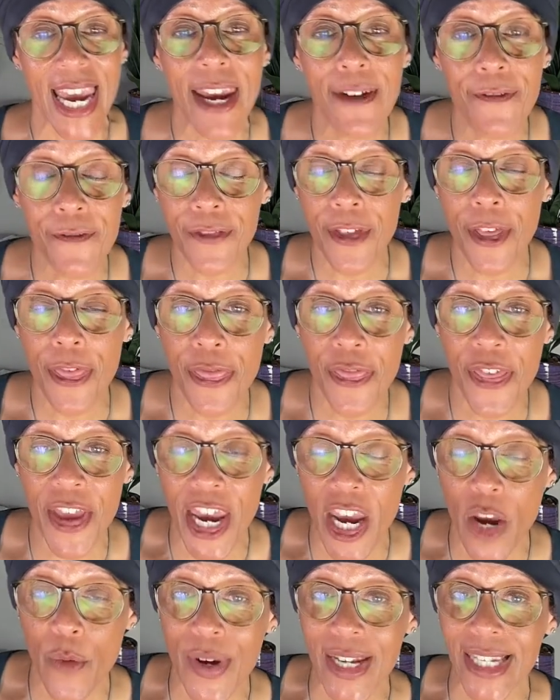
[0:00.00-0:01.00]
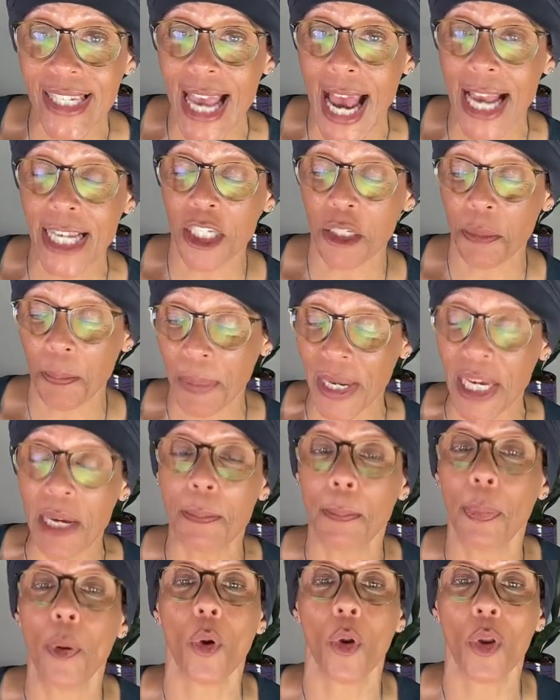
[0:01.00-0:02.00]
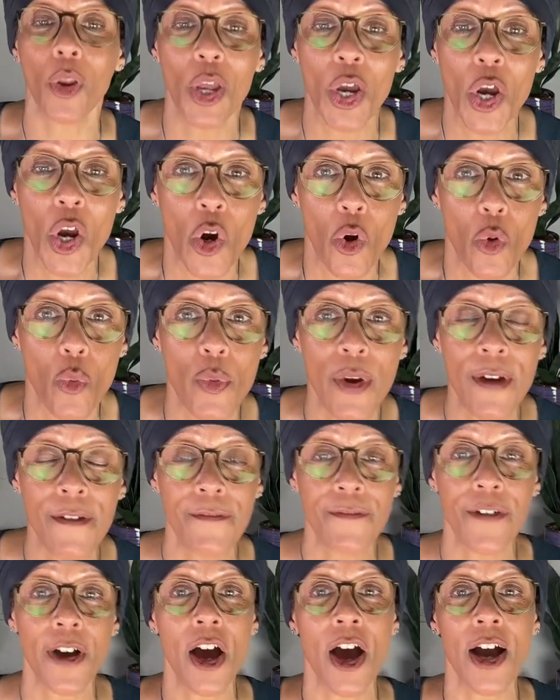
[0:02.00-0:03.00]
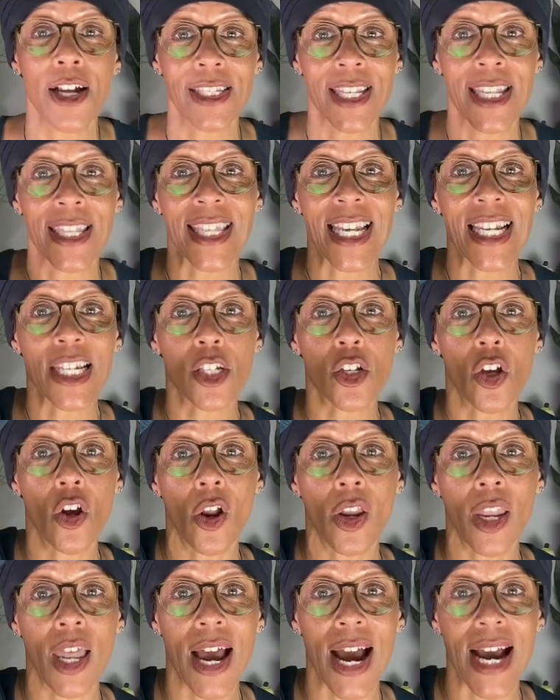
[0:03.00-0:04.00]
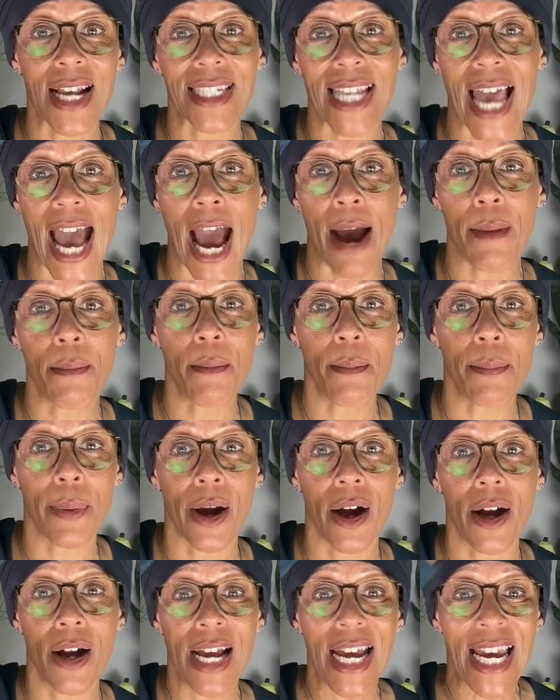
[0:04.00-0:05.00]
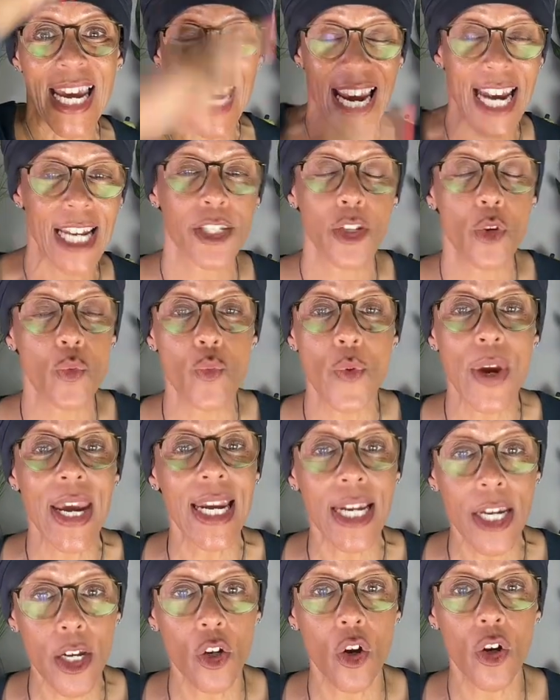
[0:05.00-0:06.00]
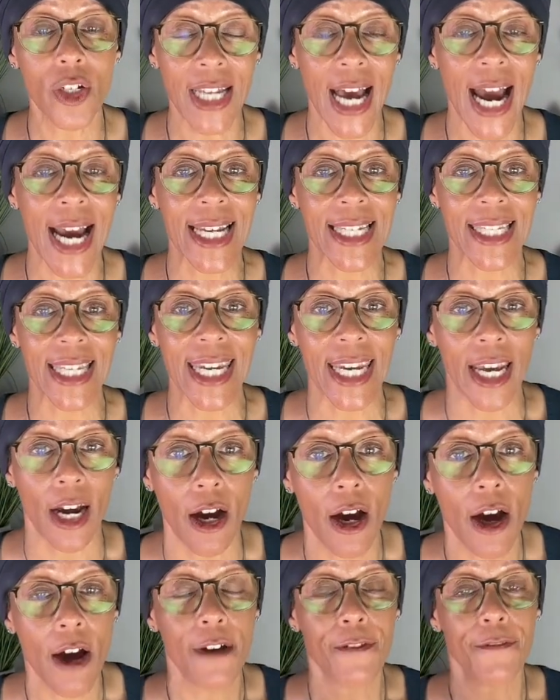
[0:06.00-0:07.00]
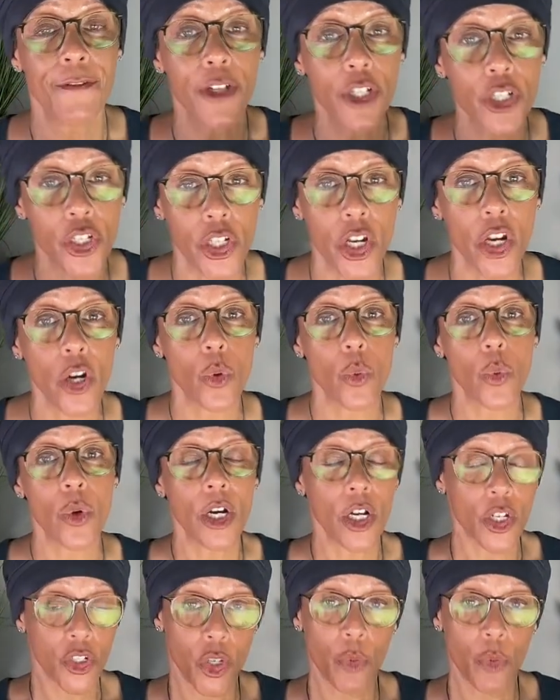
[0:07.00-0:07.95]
If the theory test people refer to this colour as amber, it's a really good idea for you